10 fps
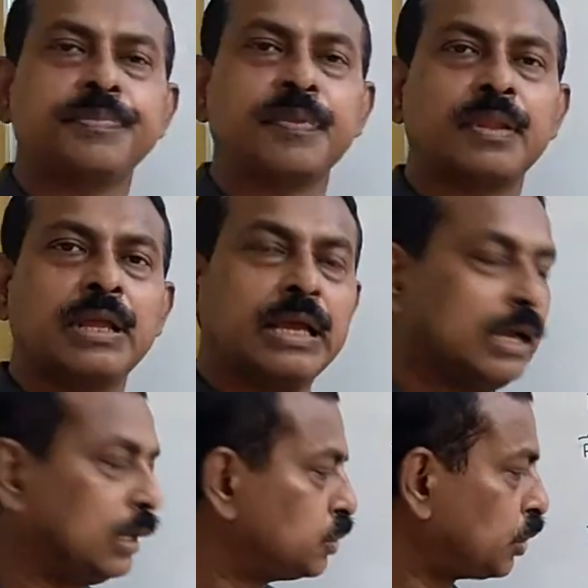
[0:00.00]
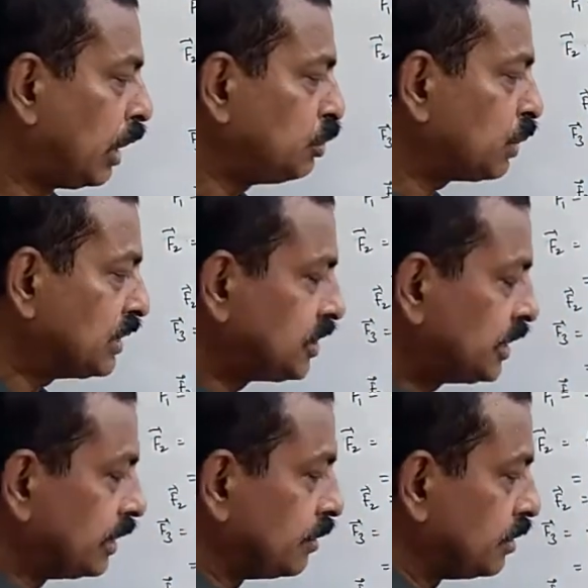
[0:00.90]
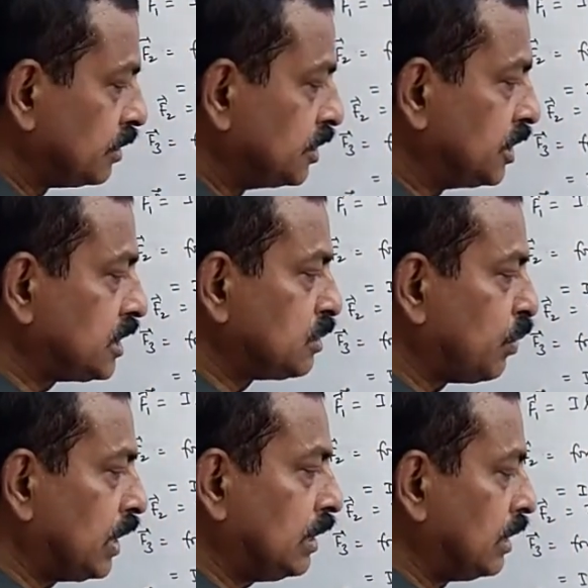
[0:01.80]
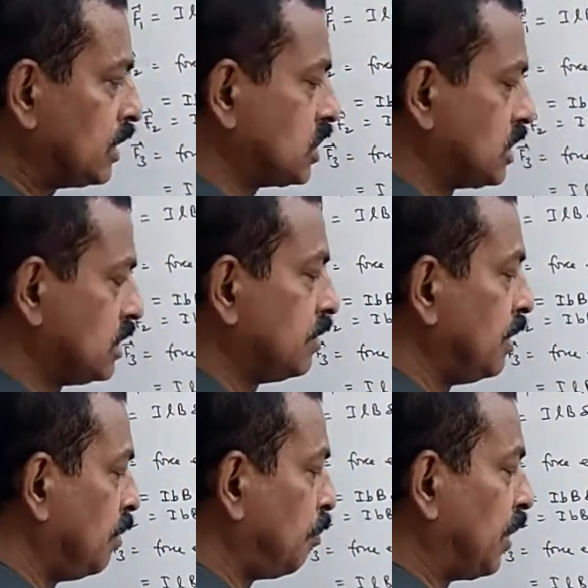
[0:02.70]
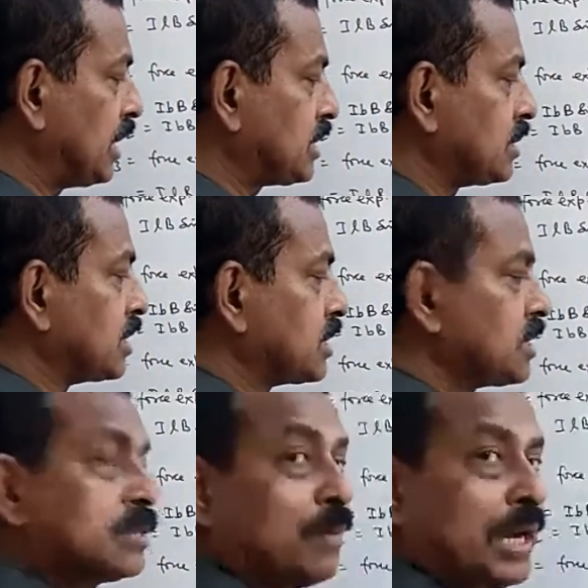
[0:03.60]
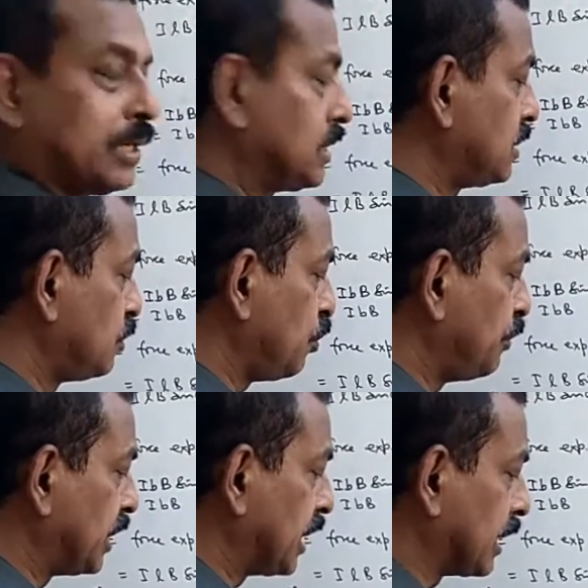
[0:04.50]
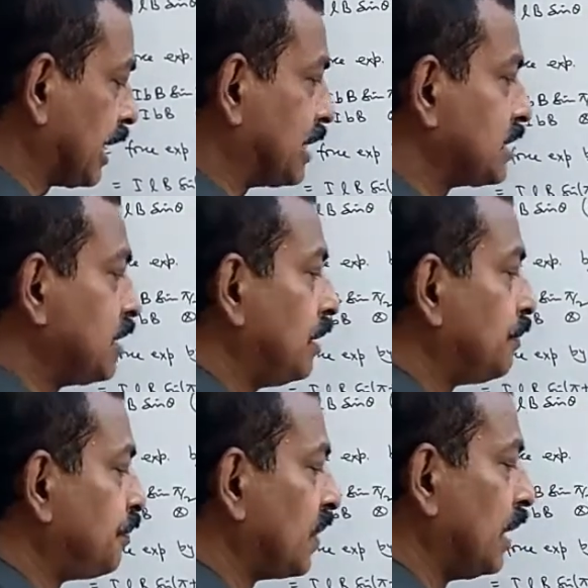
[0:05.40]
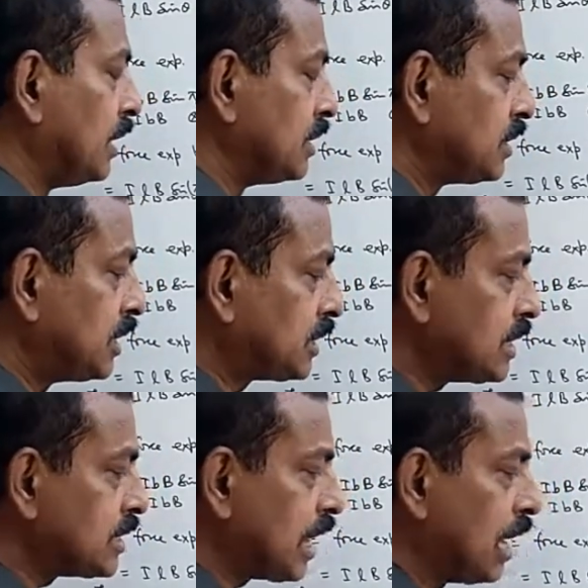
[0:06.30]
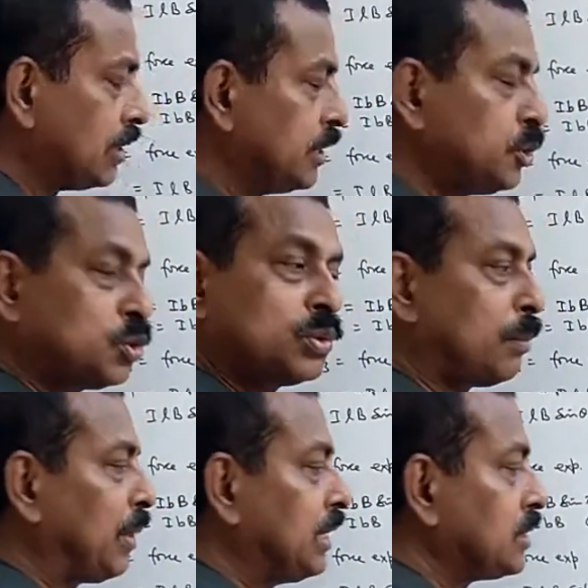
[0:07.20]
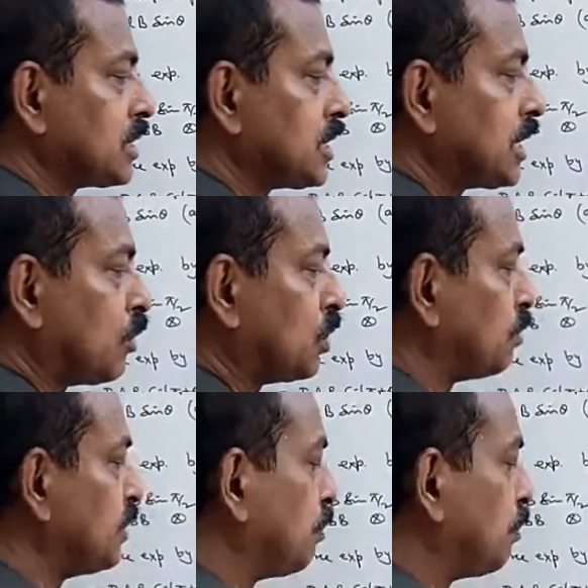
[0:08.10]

So now you can see this one is plus, this is minus. So we can cancel. This is into the plane, this is out of the plane.